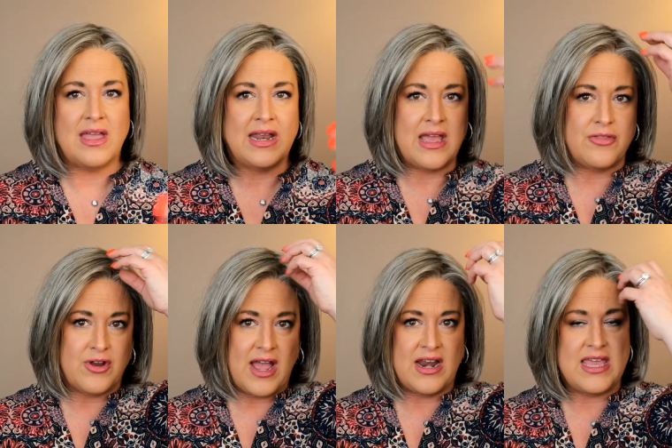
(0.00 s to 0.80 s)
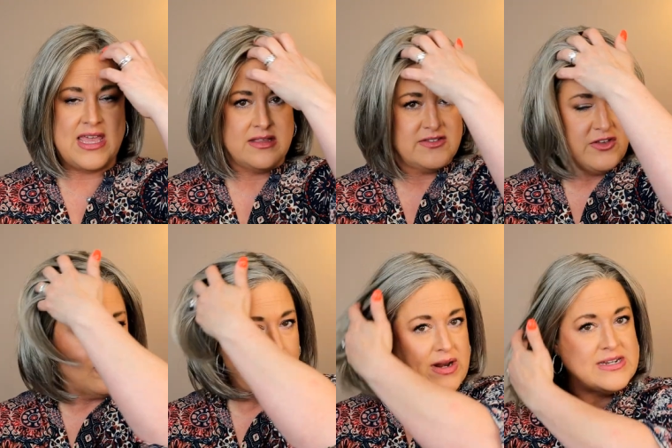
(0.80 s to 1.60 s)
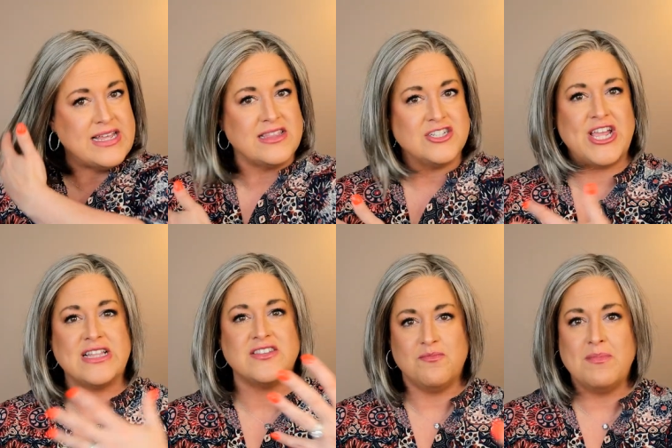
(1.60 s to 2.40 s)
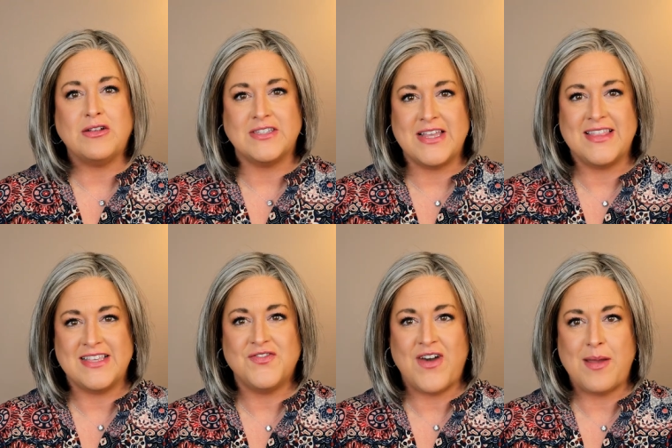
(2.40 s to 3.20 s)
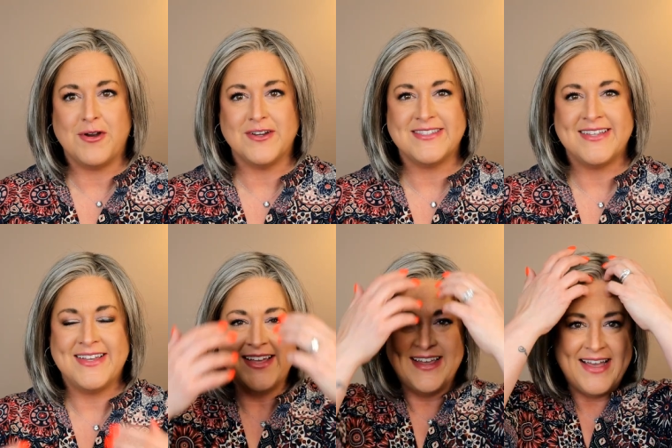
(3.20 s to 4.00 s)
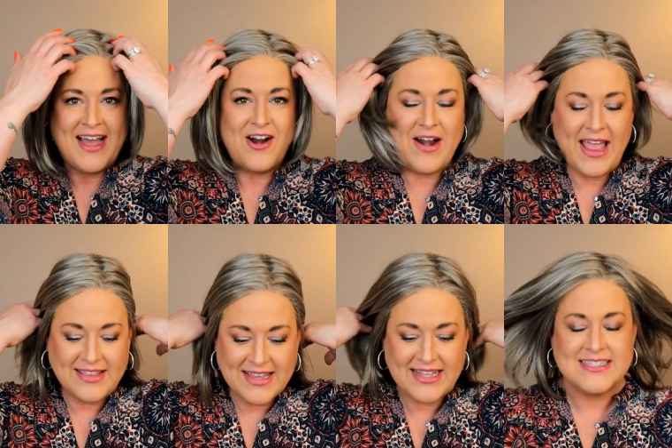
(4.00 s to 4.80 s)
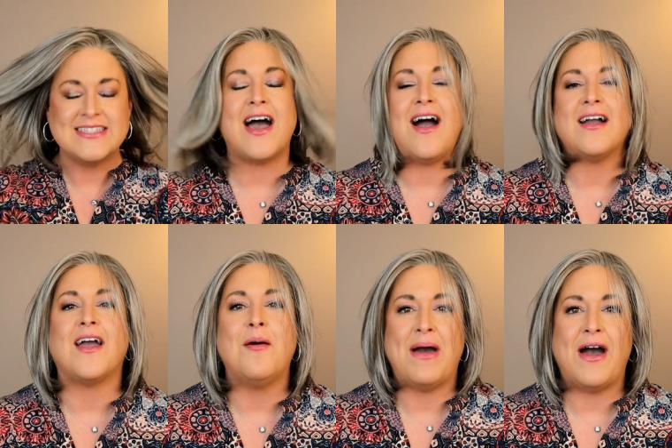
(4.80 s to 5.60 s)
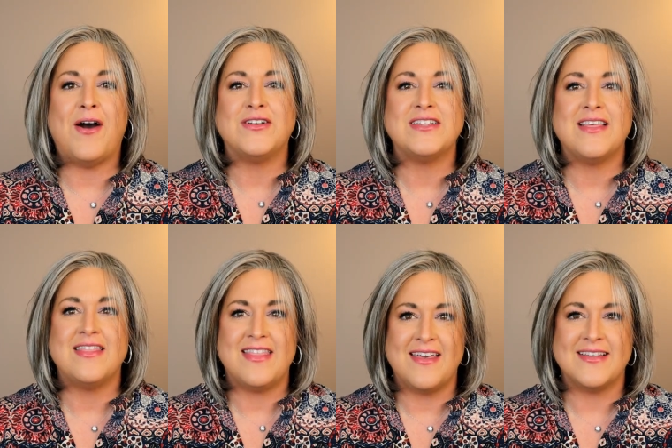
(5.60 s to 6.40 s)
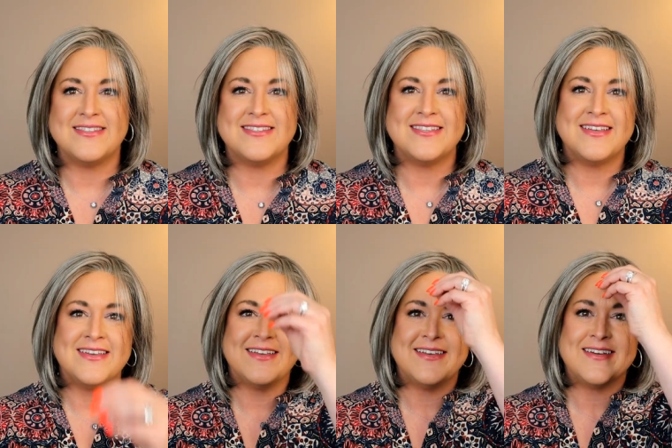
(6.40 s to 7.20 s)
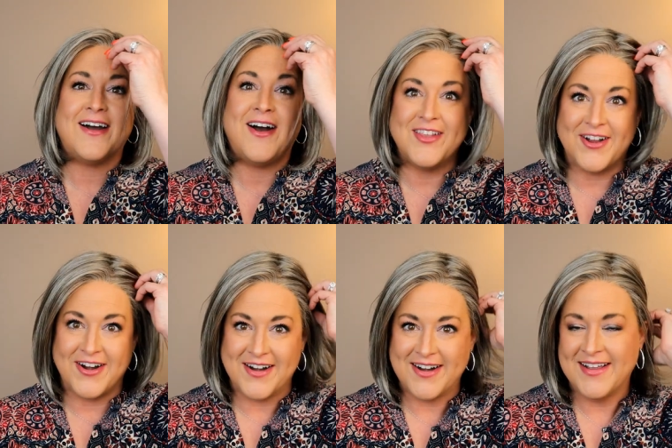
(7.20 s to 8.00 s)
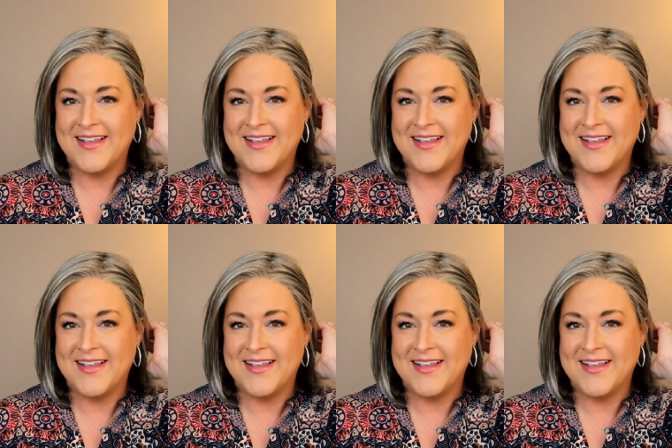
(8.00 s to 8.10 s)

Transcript: any other kind of heat, so you don't want to take the chance of melting these fibers. All right, let's talk about this color.